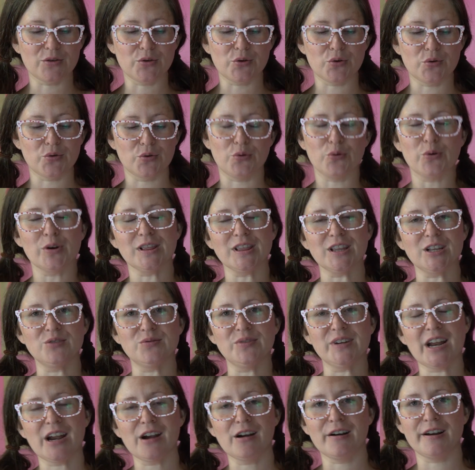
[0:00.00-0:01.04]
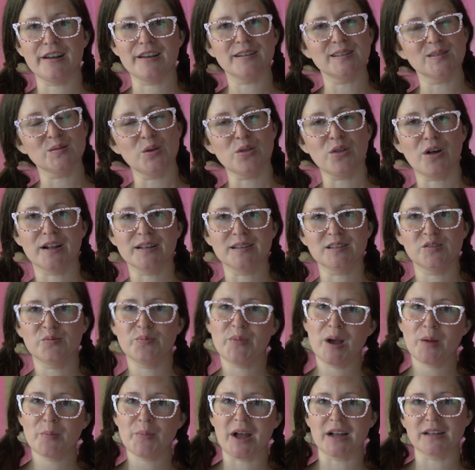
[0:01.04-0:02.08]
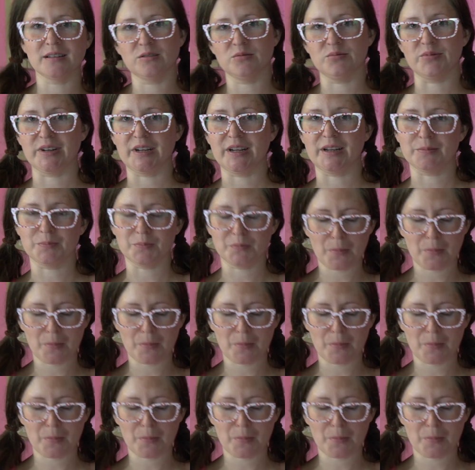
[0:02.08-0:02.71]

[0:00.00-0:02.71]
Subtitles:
who live in areas with lots of map activity.